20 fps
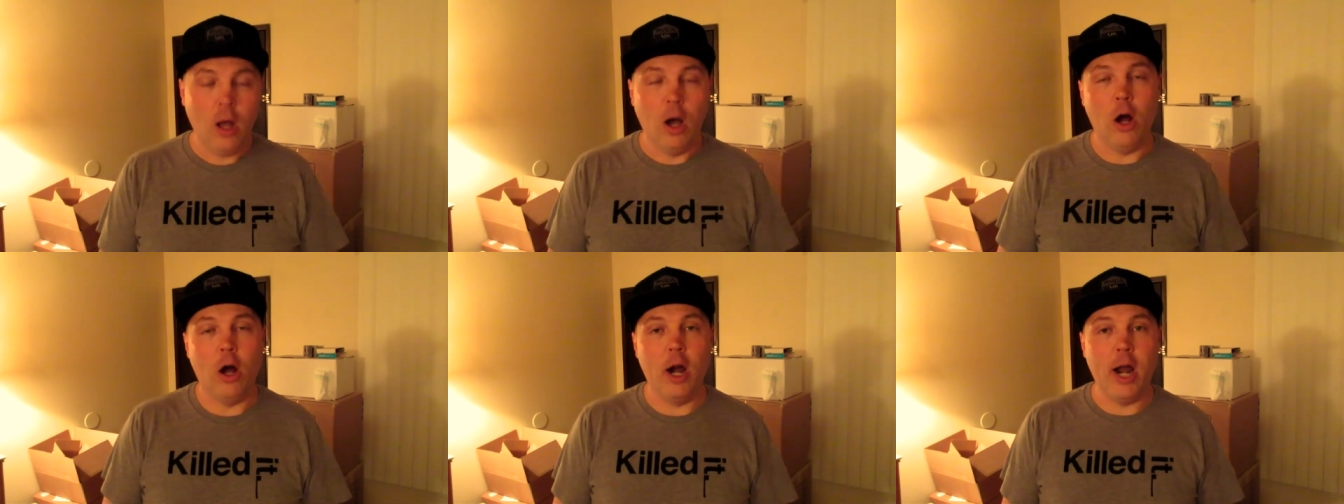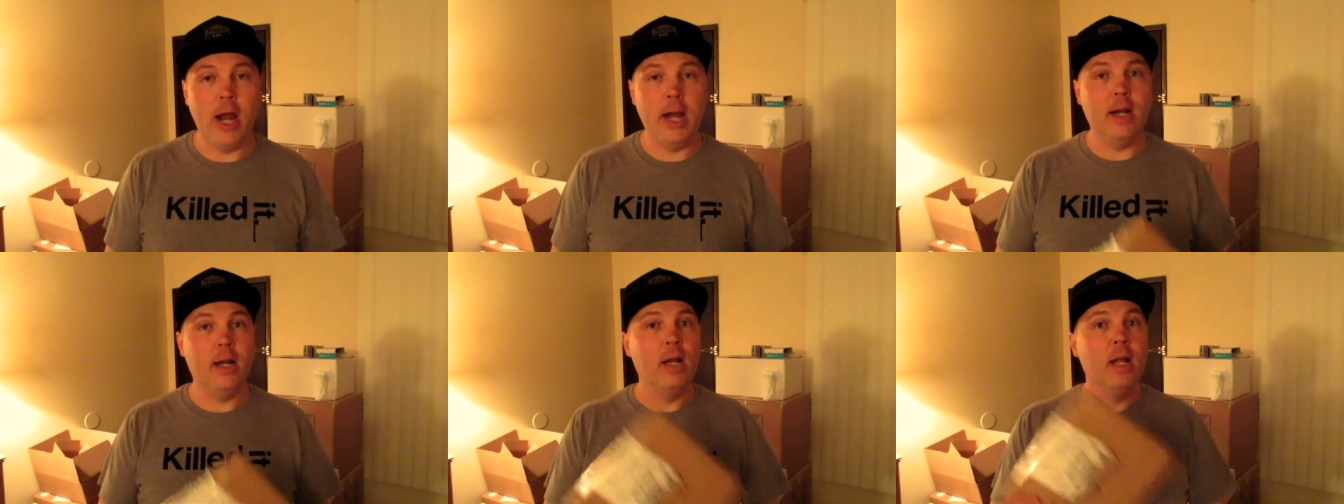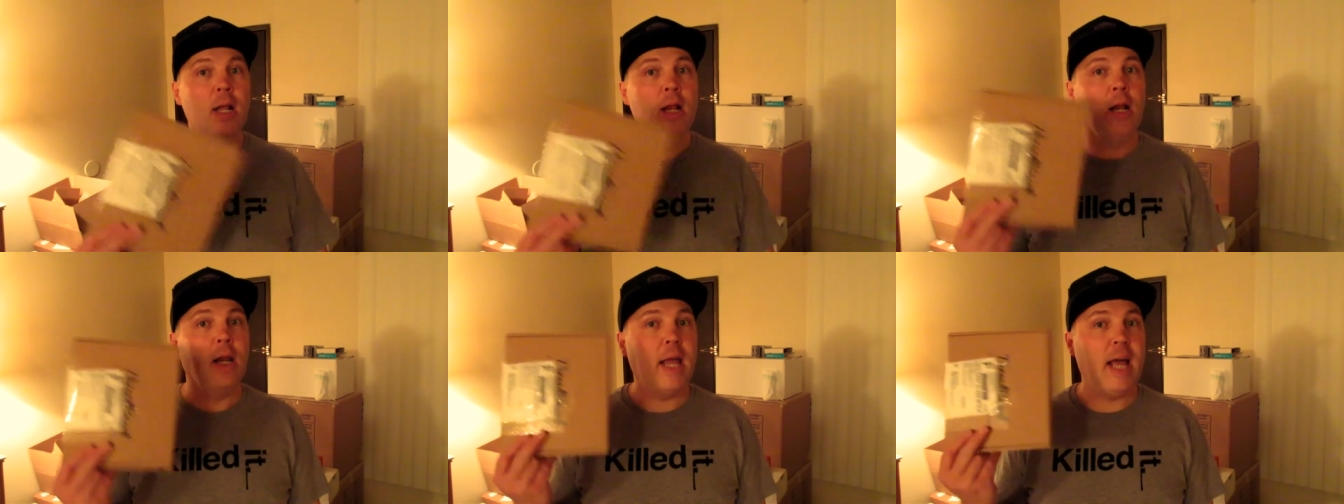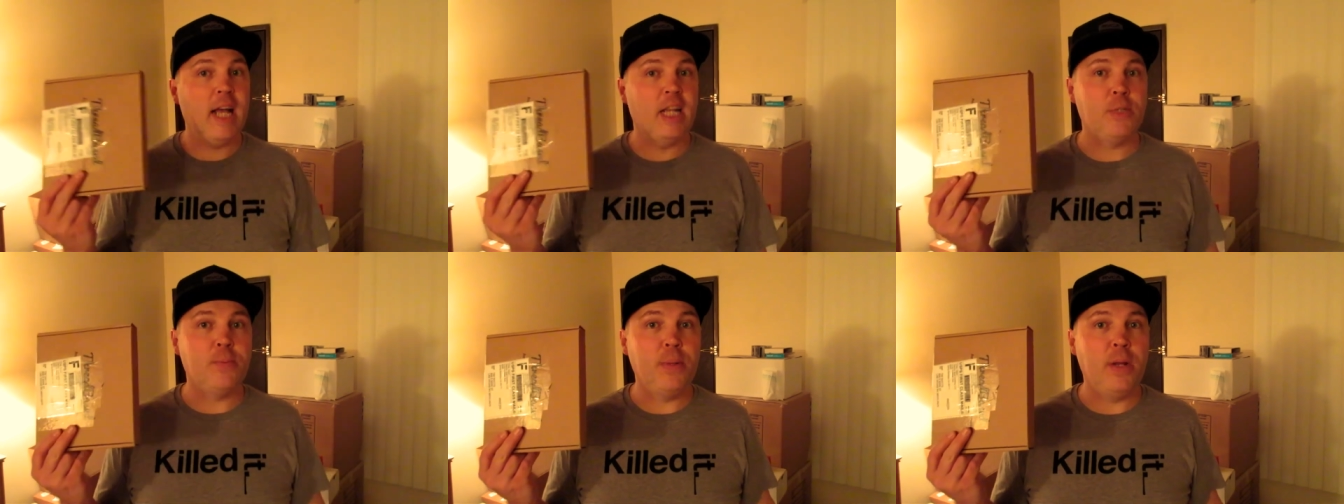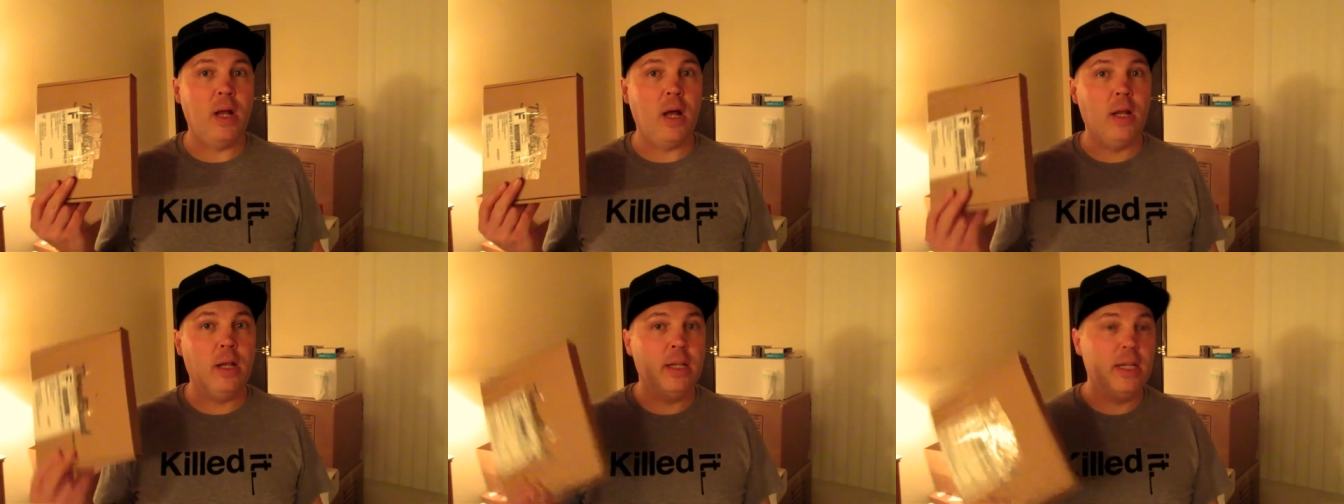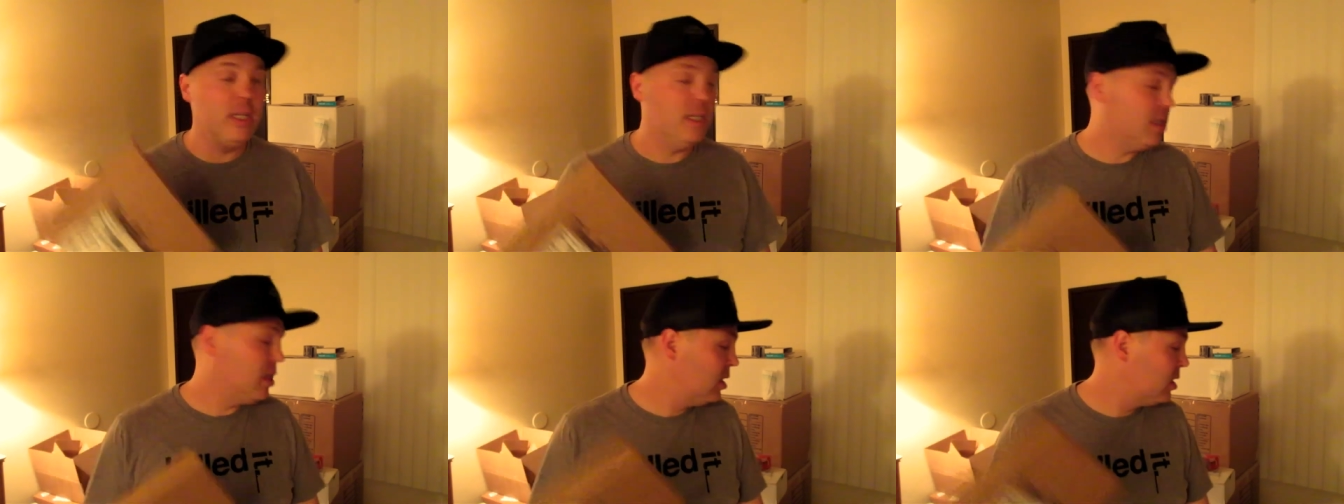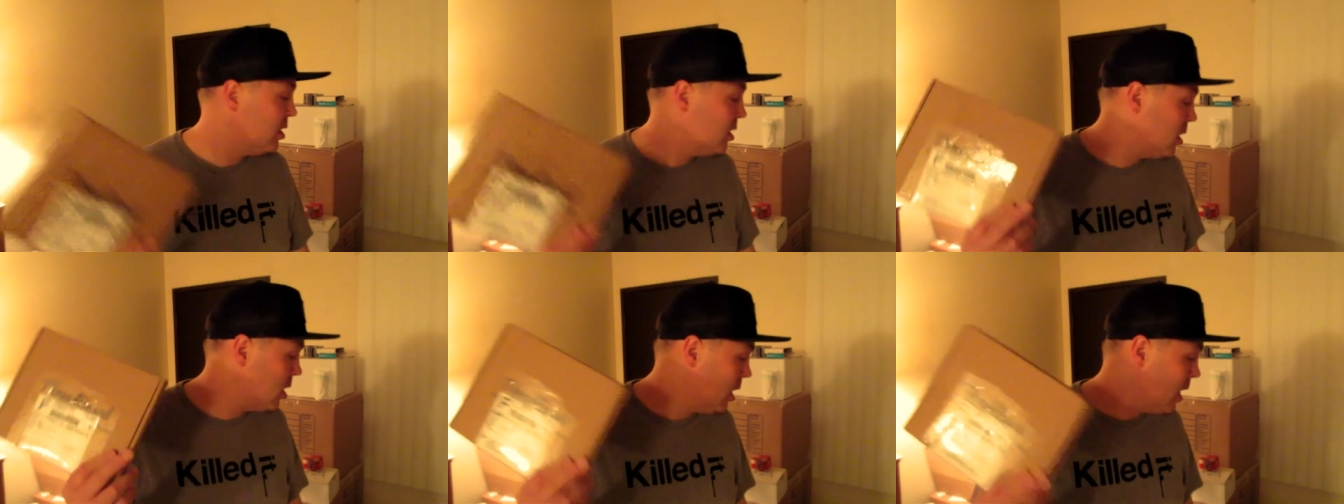Alright, last but not least,
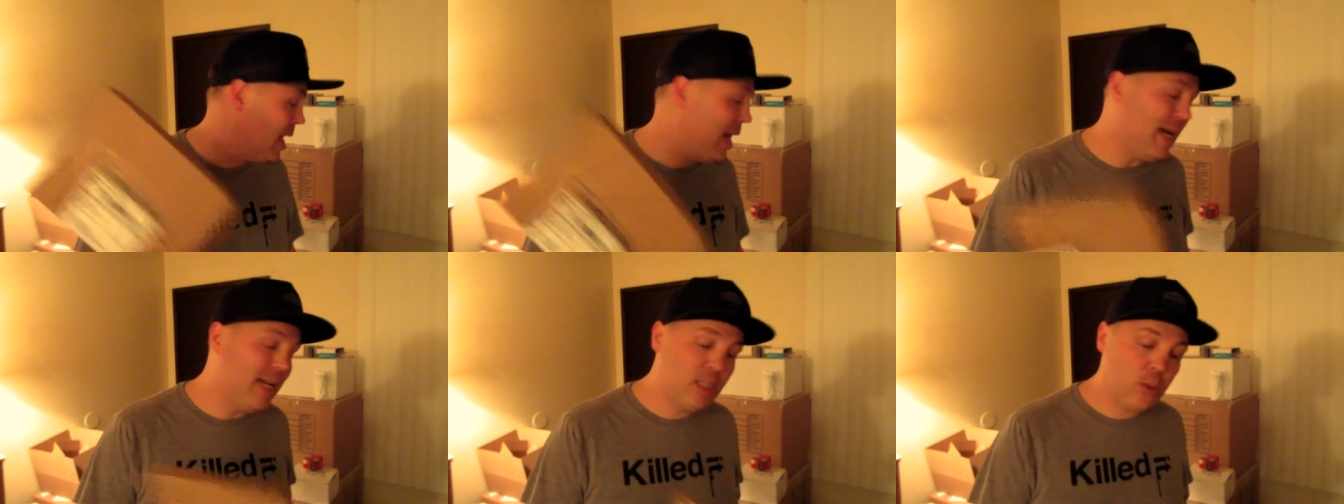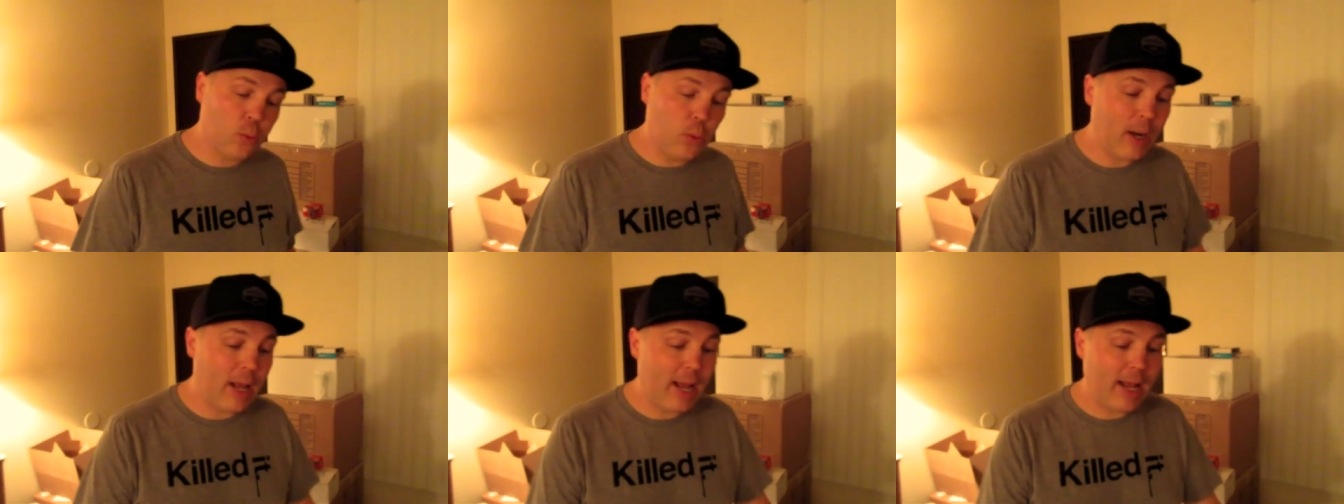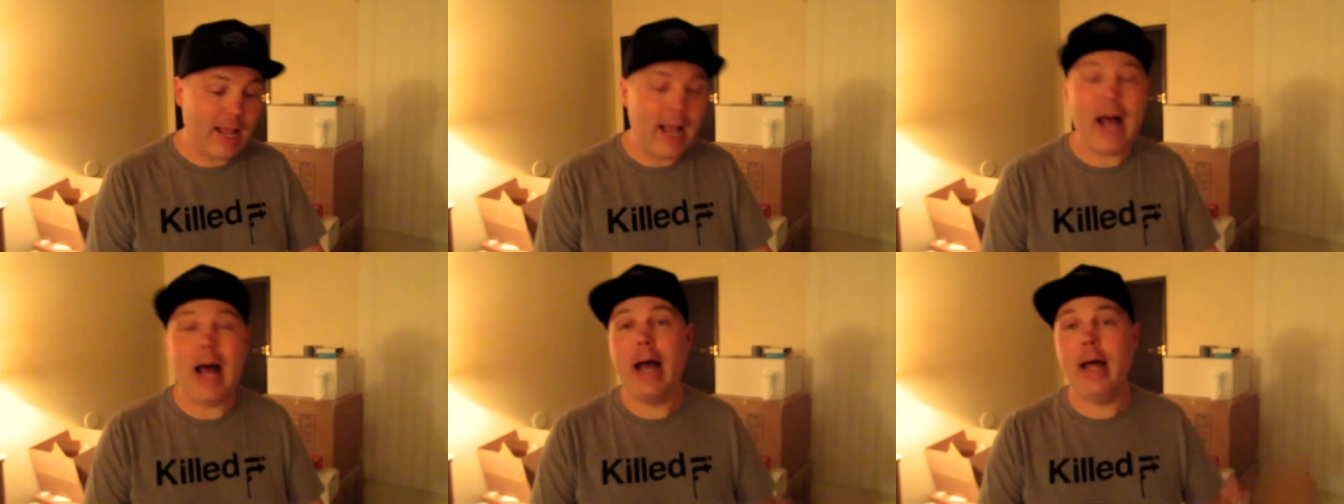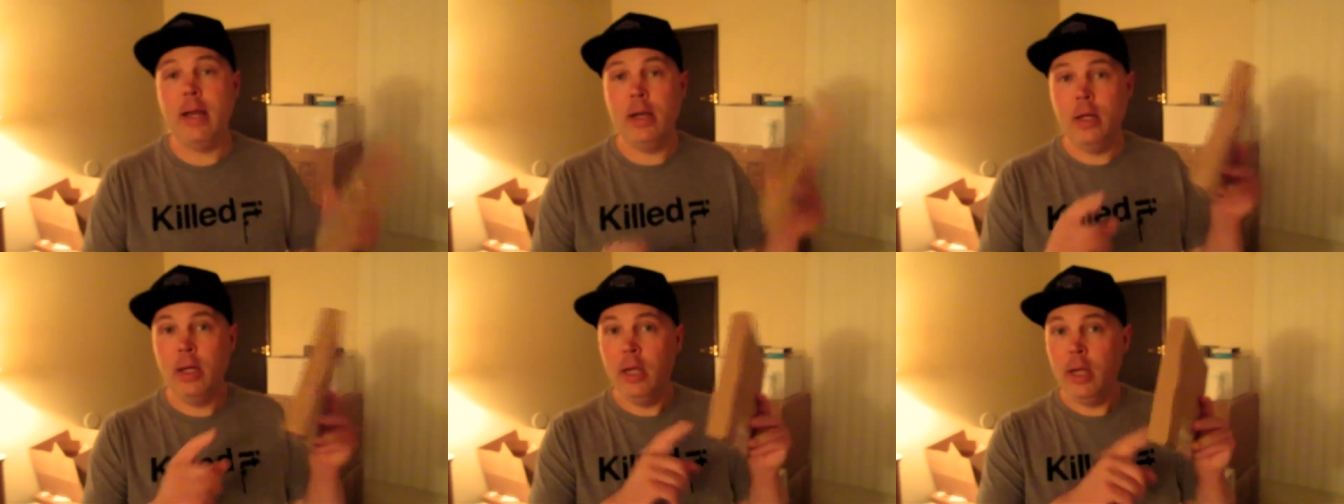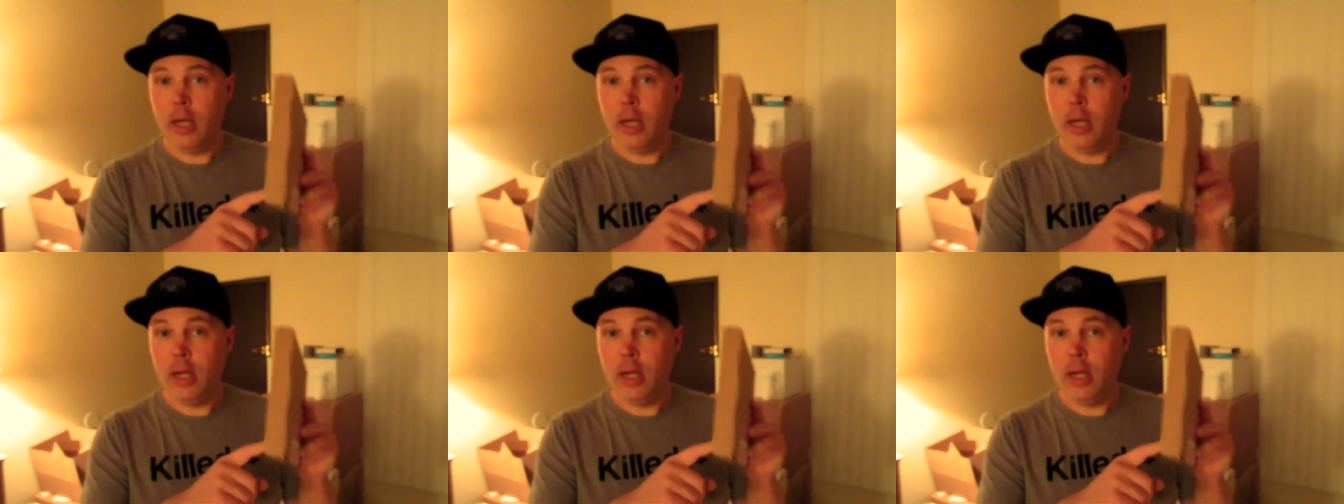this is the last one I got